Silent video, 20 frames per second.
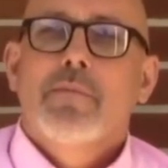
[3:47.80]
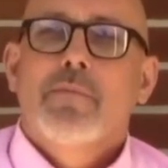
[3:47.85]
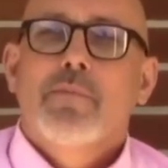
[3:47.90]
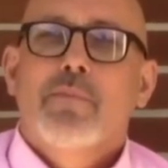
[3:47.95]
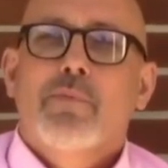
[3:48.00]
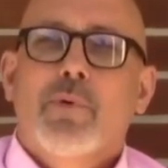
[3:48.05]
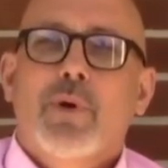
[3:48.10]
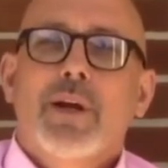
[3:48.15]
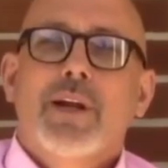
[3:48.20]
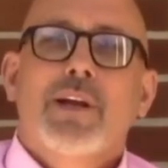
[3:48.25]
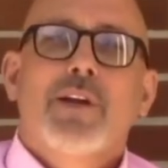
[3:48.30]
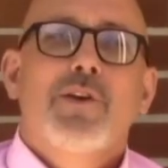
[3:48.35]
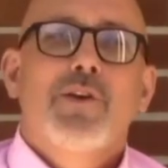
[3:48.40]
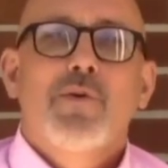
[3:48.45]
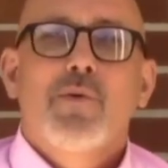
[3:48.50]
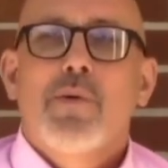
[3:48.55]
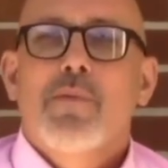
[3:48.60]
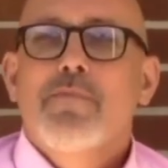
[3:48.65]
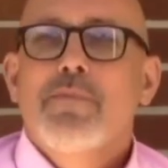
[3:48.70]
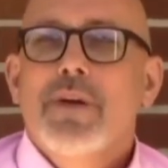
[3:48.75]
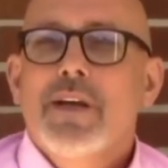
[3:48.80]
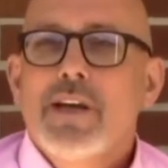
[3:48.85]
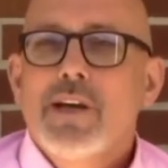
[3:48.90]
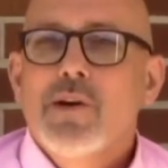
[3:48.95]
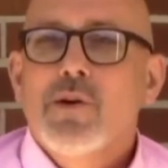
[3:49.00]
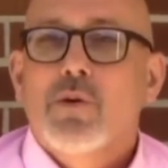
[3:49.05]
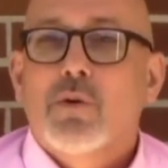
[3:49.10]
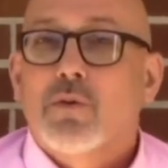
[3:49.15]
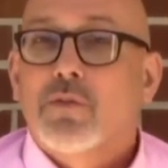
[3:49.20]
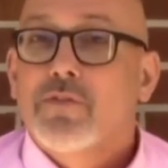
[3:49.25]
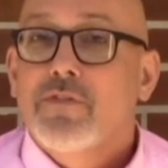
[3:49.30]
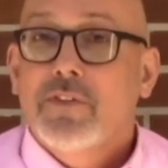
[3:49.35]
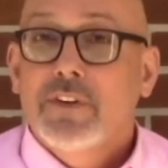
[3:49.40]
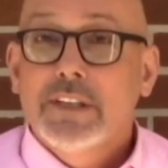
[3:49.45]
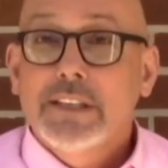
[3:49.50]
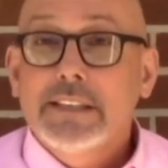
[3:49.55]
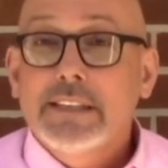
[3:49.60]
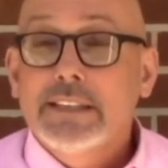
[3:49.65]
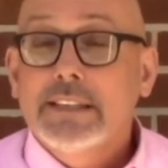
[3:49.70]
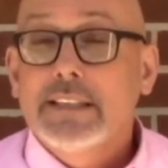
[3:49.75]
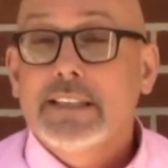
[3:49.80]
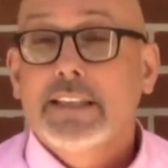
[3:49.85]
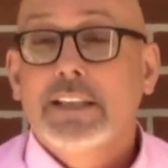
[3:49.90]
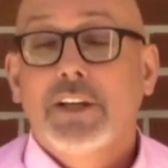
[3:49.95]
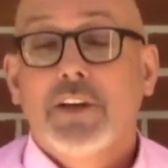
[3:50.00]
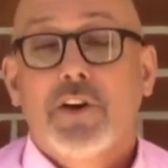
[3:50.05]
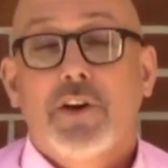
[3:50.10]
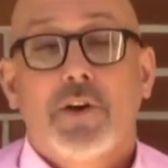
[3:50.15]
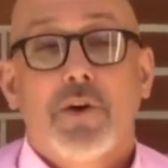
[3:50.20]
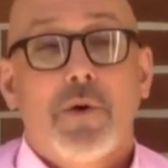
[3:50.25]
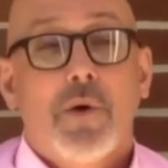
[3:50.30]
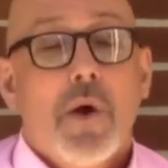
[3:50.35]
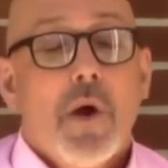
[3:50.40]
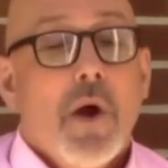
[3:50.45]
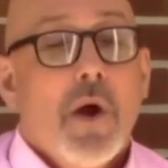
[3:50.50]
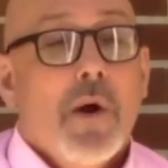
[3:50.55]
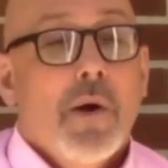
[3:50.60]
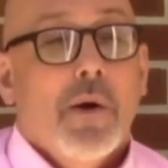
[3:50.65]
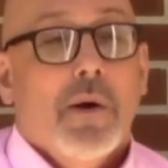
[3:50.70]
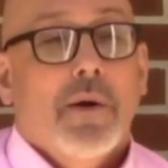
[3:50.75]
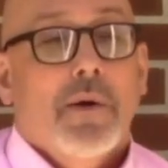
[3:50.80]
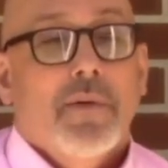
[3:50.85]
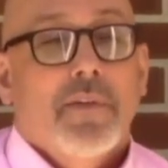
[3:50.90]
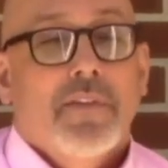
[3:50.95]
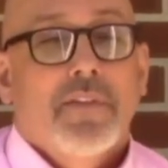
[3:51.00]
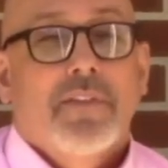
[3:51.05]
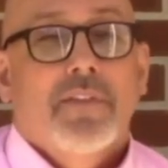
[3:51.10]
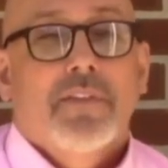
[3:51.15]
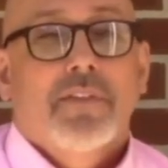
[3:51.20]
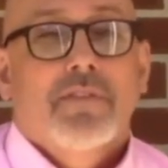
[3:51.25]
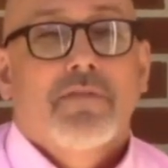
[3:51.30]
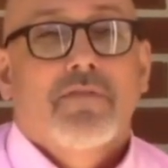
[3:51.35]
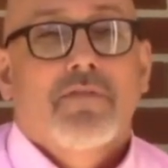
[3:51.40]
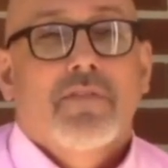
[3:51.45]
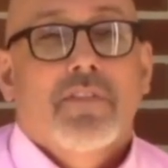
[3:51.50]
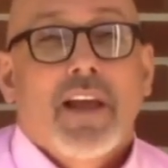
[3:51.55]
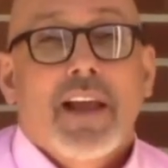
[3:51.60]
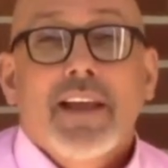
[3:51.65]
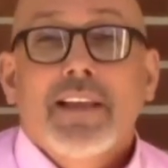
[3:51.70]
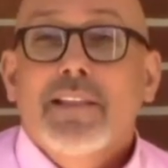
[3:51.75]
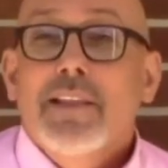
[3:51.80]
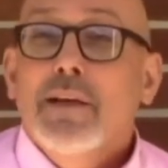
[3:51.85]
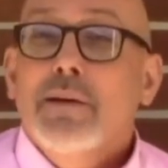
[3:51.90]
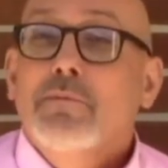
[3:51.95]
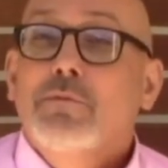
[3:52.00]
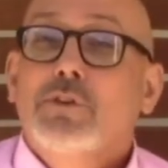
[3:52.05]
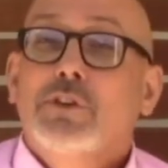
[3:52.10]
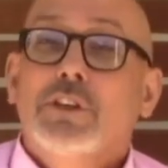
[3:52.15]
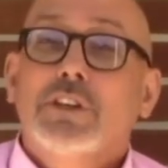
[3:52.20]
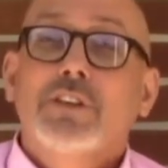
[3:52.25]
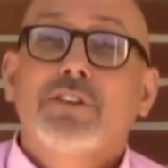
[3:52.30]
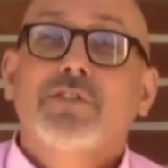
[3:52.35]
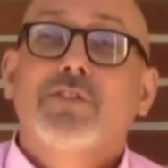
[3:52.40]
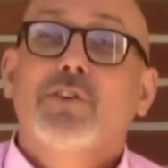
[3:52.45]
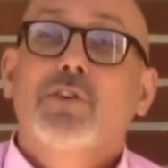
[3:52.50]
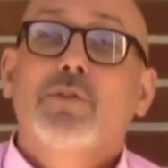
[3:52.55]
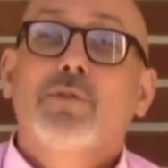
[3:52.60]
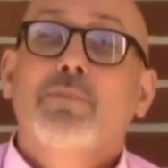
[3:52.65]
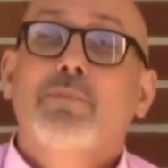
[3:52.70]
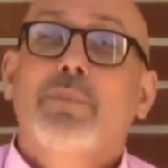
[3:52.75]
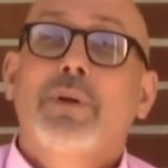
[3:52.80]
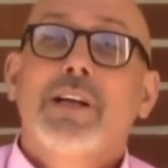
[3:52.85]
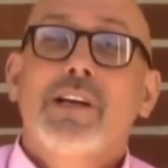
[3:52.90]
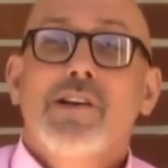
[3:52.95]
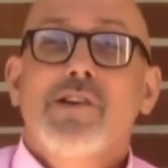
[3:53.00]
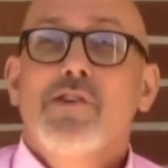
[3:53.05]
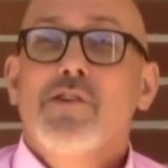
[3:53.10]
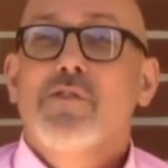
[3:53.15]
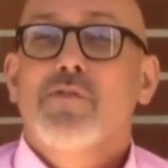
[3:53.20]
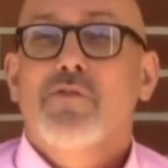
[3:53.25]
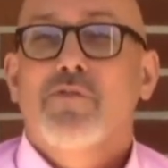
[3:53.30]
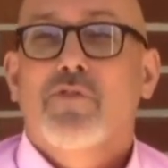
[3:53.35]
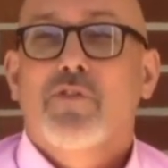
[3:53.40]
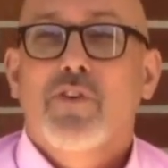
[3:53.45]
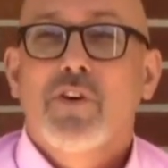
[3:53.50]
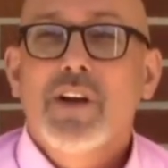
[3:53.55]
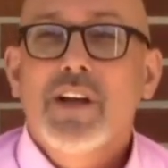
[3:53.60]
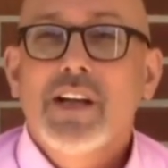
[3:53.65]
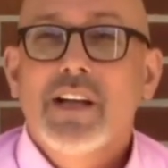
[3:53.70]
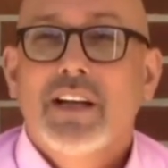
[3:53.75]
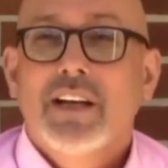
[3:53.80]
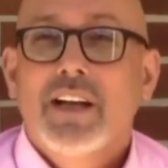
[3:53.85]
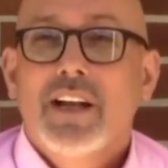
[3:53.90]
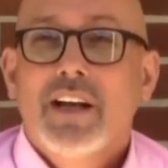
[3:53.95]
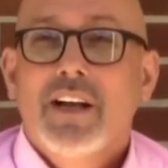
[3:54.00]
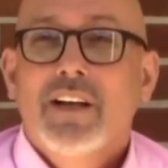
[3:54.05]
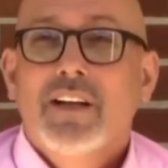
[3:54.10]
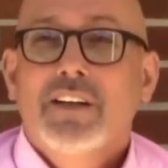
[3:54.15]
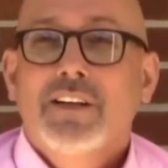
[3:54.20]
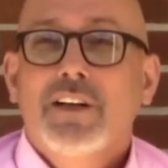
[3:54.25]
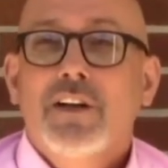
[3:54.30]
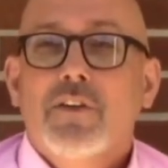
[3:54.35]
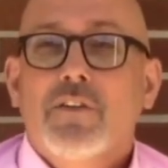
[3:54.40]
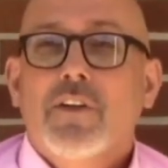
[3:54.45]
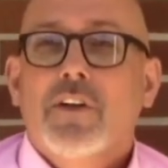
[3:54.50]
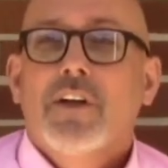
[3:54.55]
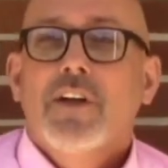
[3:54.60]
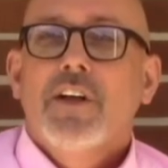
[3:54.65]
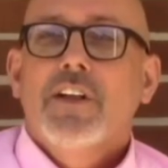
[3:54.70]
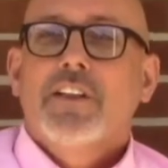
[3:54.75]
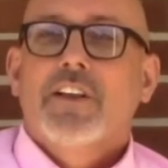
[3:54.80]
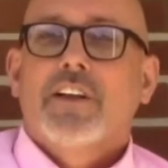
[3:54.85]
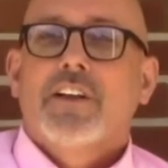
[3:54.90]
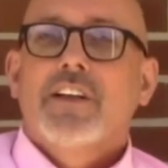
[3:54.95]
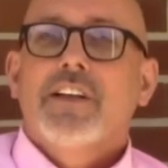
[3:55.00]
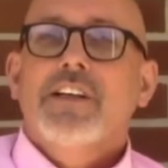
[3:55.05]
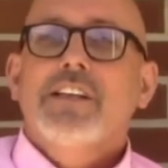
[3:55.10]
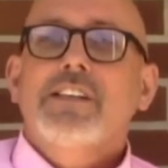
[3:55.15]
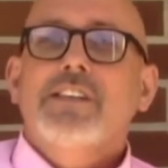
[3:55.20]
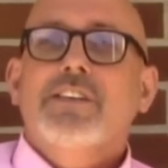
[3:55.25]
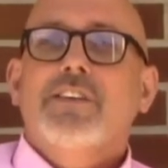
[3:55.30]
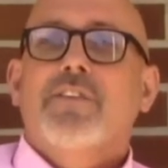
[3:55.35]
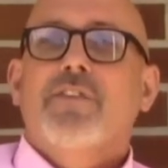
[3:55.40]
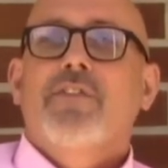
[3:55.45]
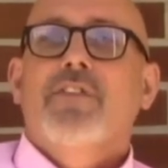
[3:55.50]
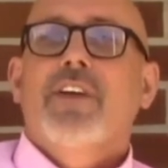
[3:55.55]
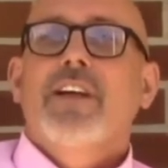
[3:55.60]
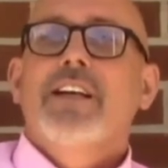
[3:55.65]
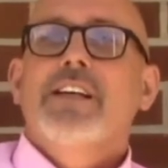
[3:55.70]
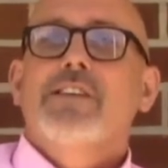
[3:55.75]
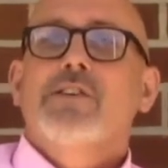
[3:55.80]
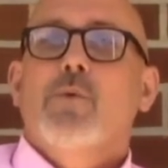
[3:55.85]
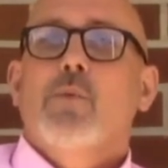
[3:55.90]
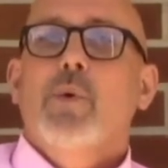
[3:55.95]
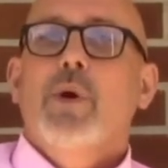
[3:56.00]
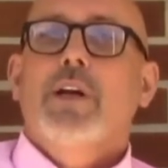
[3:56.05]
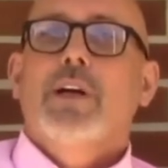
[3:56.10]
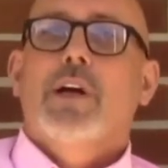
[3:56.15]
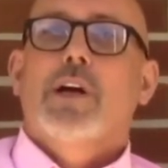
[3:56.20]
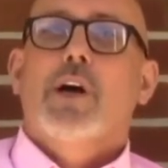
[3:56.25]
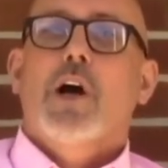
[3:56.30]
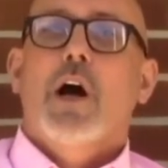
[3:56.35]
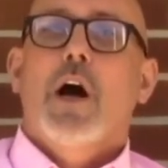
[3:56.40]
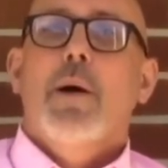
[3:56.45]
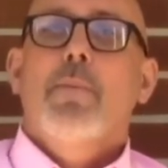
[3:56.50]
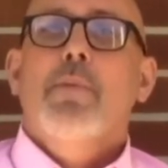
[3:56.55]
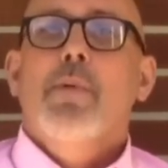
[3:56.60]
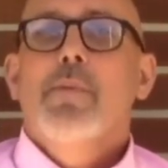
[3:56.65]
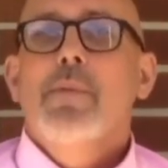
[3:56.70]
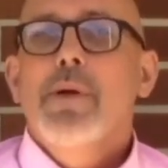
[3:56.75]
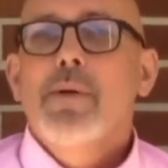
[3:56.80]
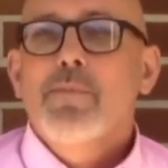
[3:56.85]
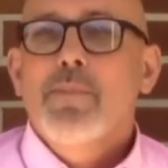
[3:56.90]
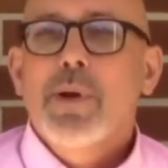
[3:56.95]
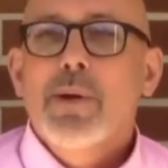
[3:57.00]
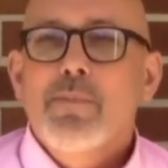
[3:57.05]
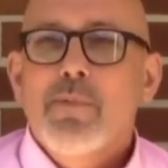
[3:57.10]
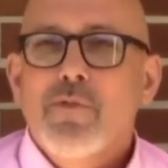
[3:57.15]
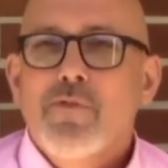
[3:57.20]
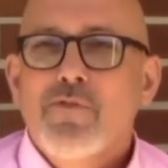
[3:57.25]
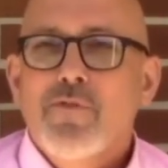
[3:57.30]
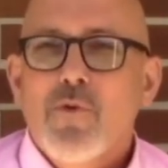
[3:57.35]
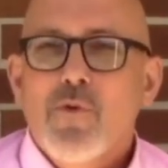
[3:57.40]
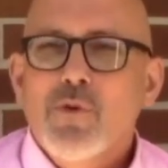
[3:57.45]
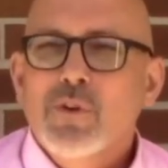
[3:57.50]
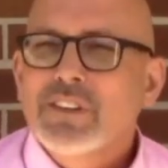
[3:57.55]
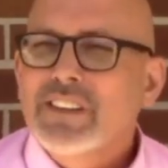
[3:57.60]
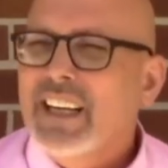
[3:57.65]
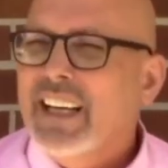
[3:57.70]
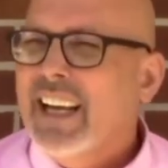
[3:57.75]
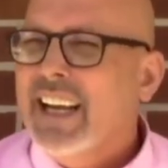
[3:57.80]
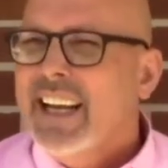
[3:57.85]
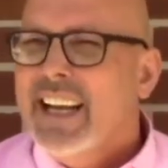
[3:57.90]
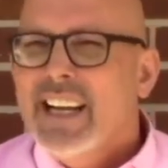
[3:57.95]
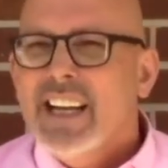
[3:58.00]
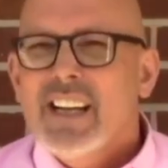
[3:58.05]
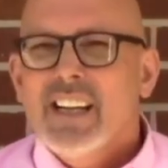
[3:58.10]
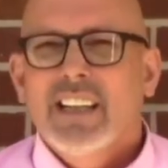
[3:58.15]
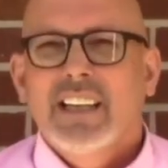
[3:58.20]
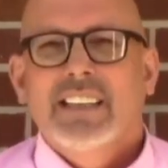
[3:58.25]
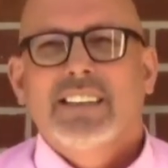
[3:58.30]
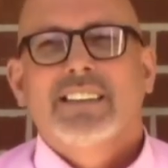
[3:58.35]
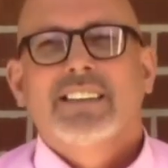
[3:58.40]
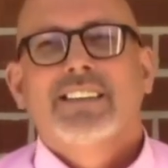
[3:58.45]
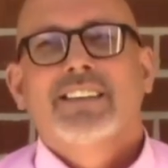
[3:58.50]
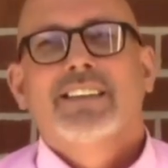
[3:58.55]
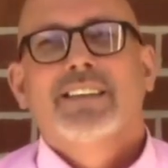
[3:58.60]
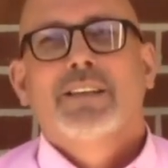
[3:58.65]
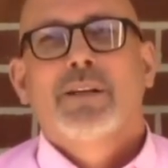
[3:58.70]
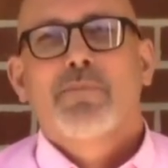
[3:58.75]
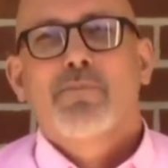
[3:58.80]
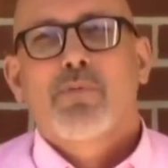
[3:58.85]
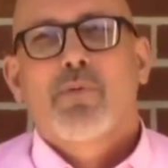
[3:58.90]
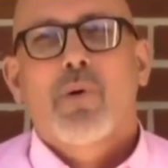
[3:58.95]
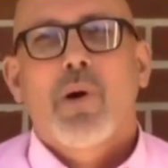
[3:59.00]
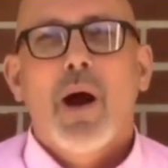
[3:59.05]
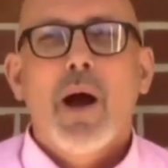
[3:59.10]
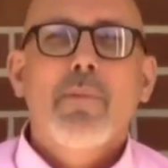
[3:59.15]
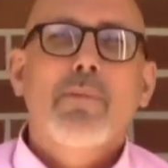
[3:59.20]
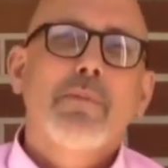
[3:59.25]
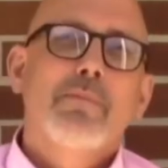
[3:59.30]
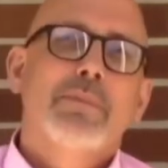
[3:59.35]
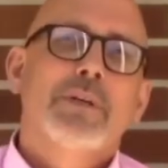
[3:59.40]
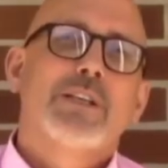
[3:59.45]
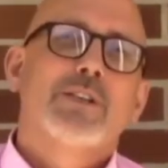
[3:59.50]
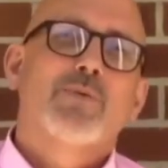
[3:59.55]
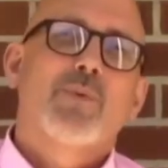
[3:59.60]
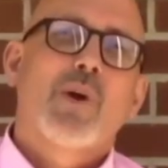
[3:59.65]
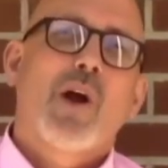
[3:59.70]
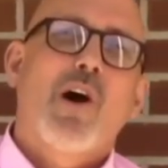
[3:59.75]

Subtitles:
bringing you a meal or visiting you. Thank them just for being your friend. You know, the list of things that we could compliment people for is endless. The problem is we